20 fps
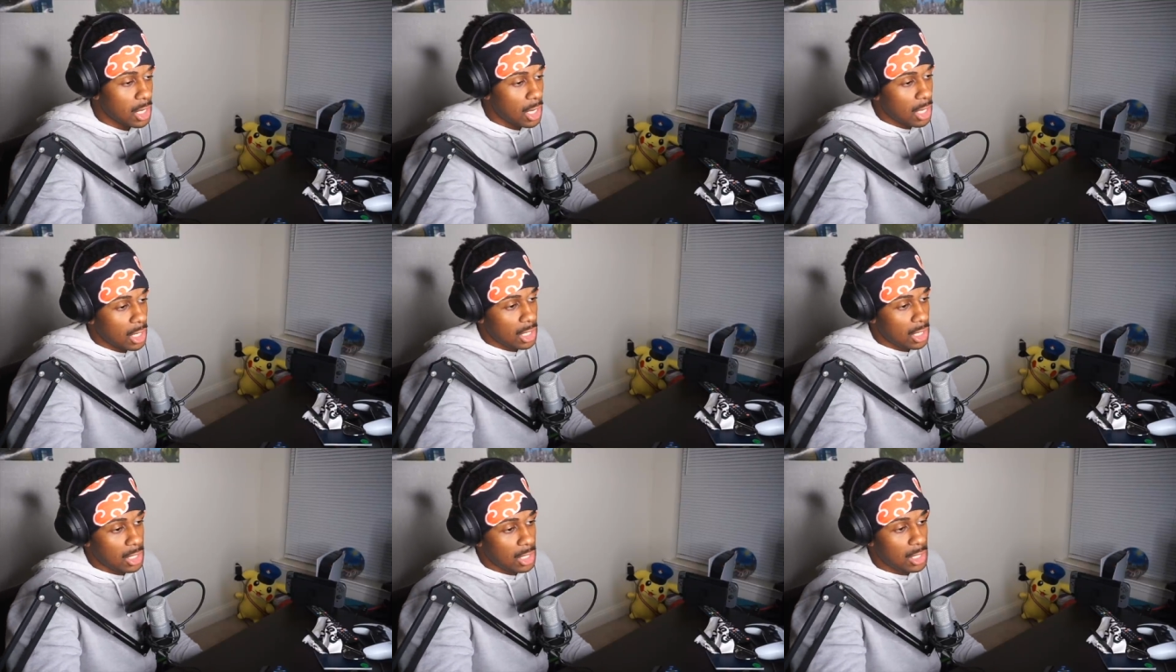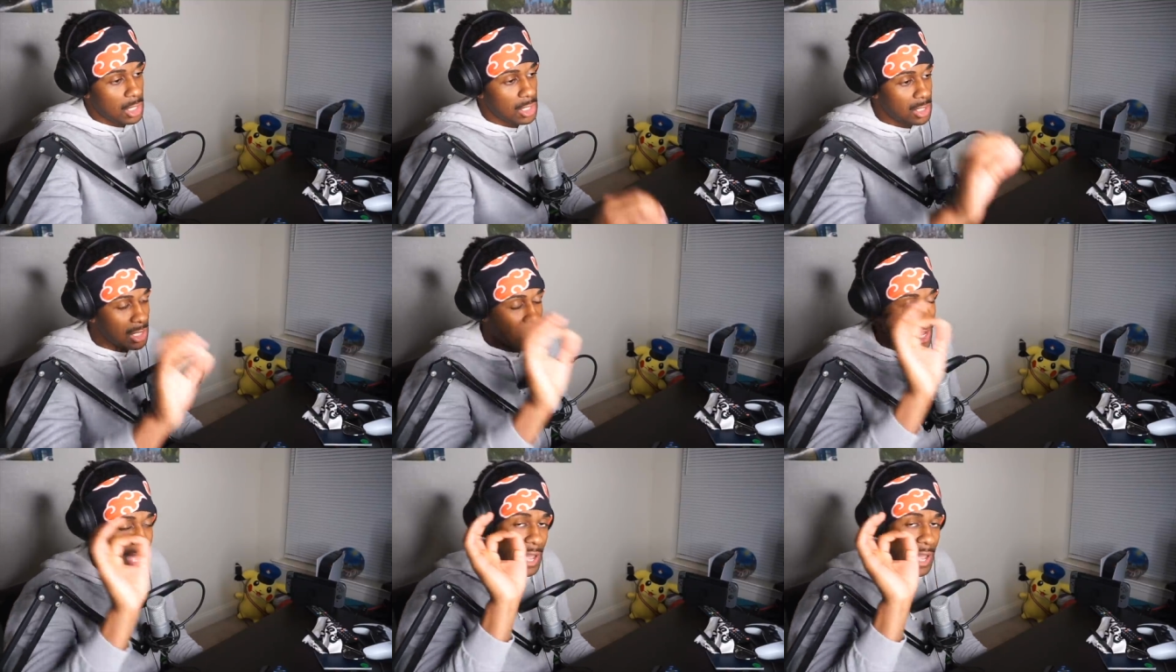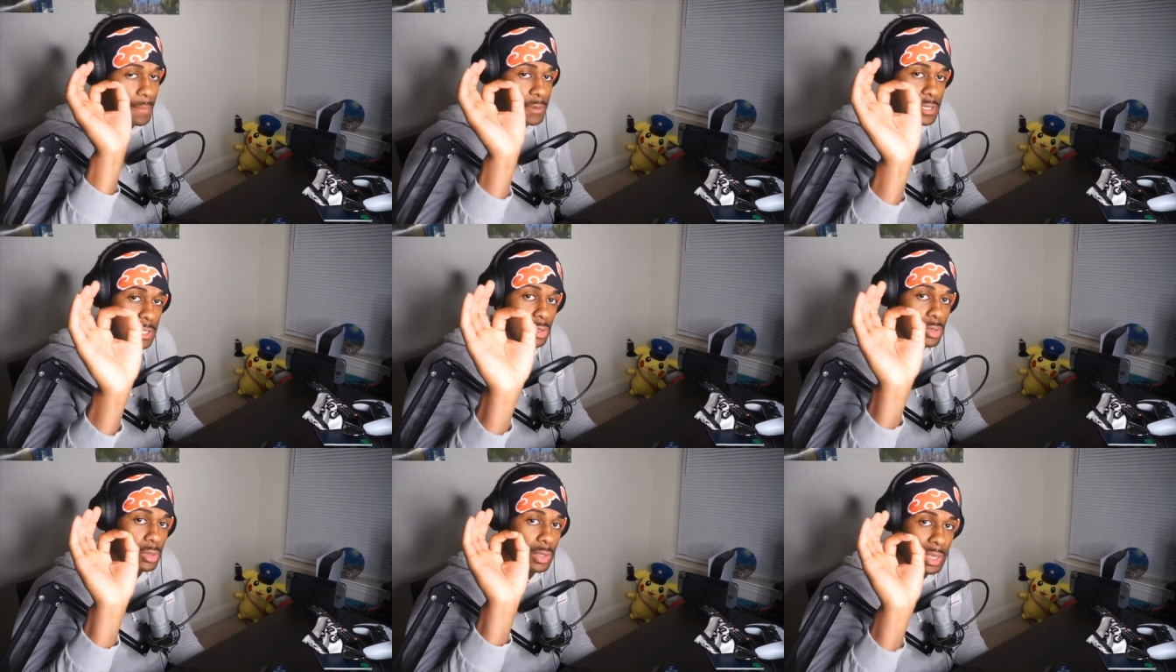He is
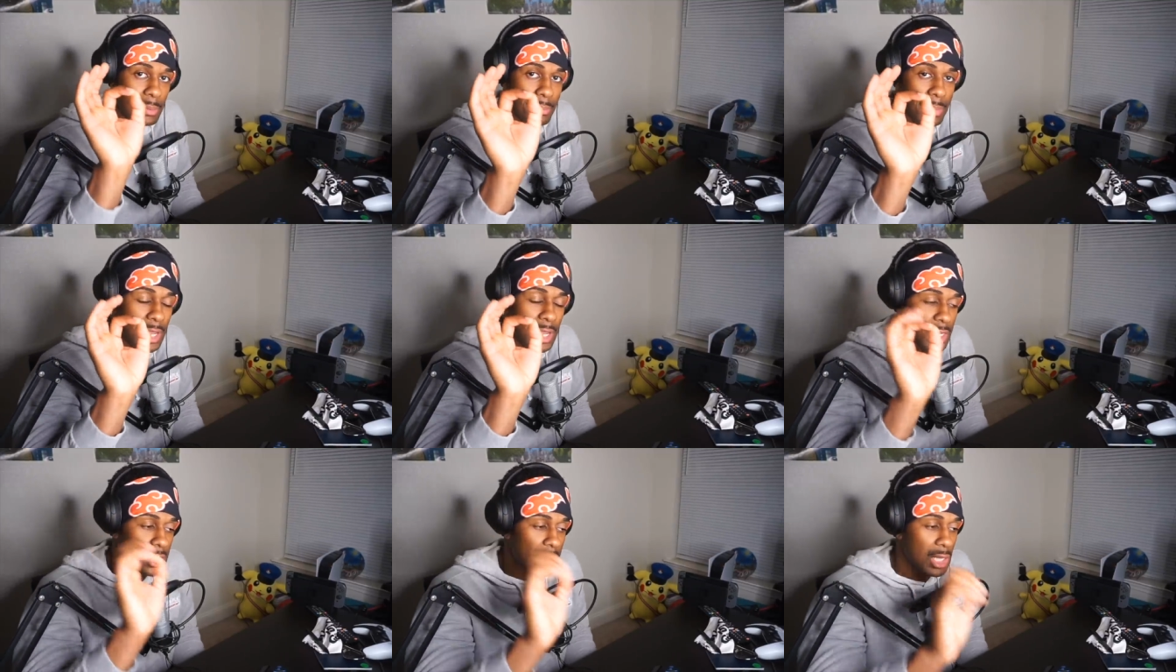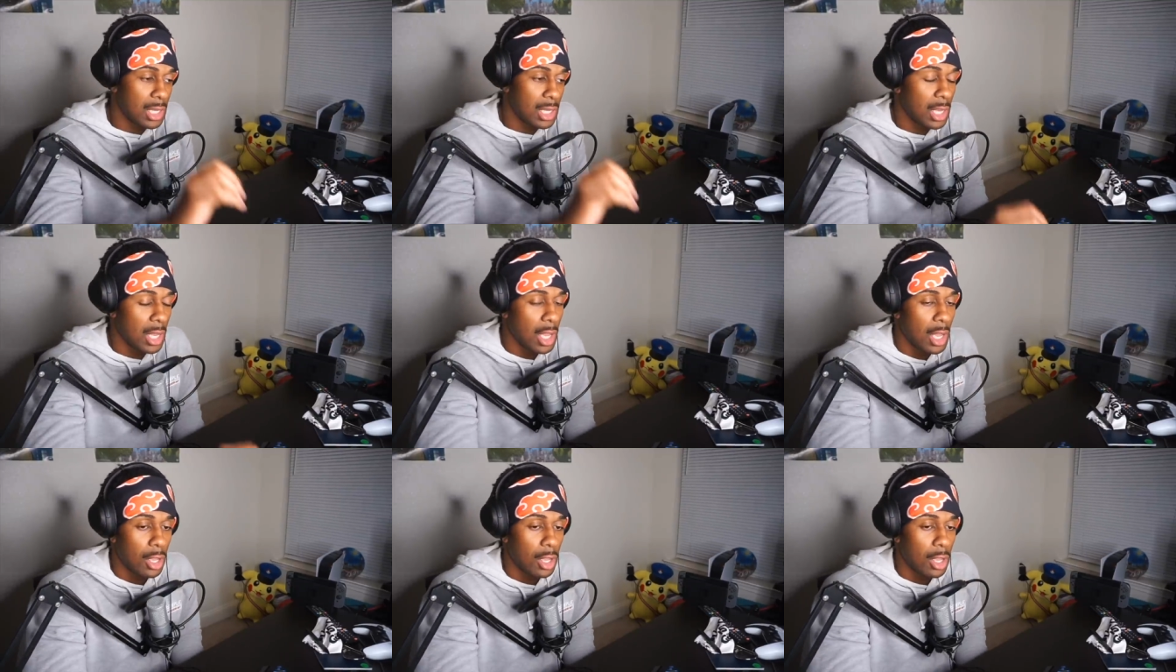absolutely amazing.